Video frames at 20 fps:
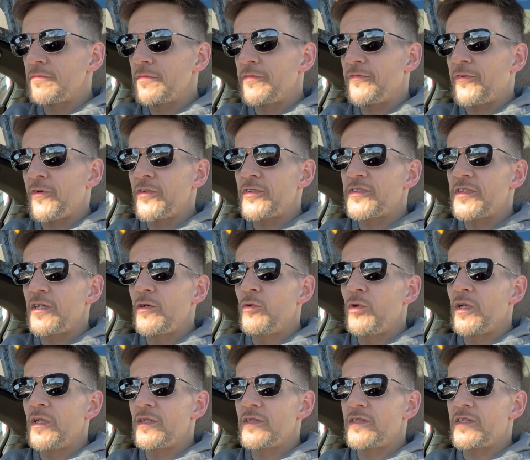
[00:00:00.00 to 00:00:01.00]
the first thing
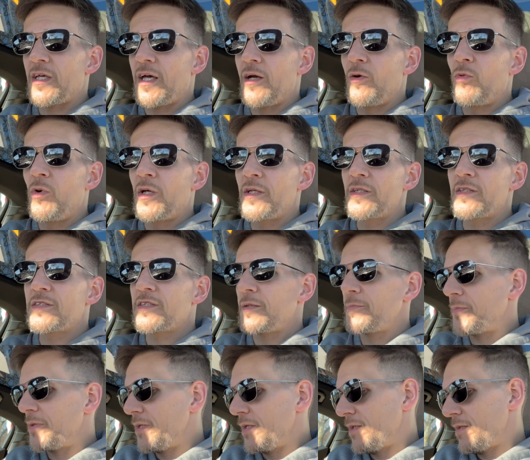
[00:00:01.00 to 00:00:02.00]
was I wanted
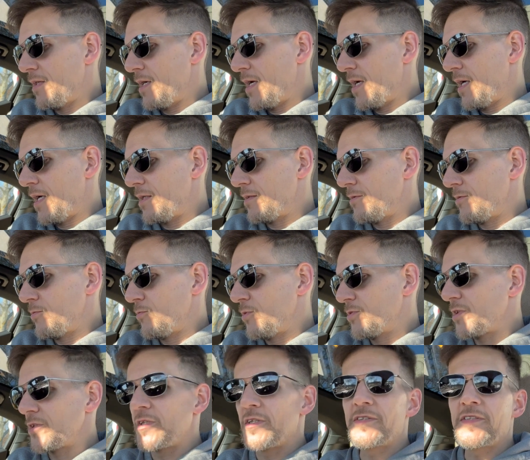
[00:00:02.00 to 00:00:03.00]
something that
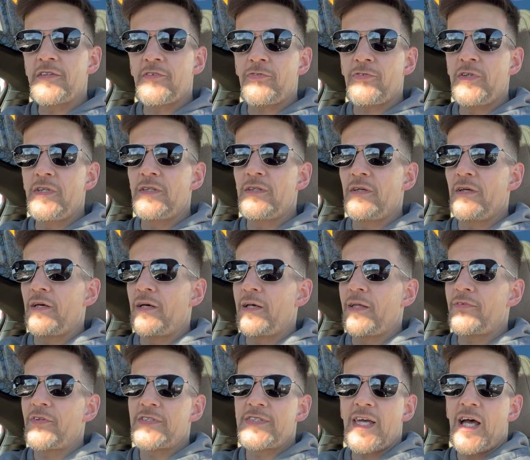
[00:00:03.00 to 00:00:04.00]
was a little different.
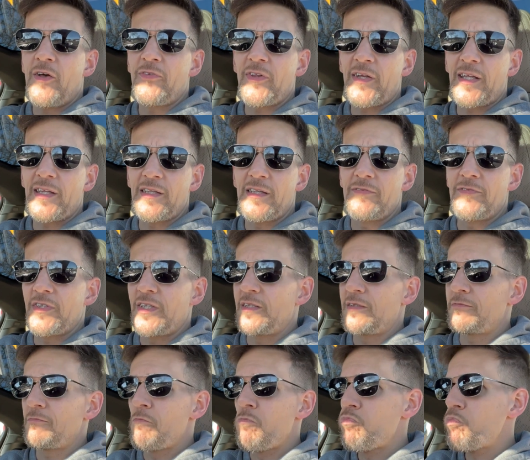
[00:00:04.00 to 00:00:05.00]
The town that I live
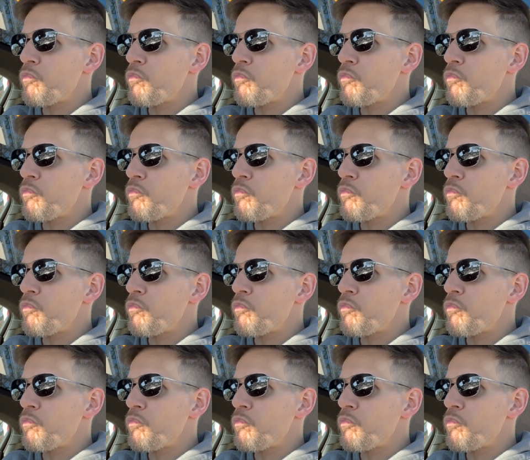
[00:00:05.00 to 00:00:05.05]
in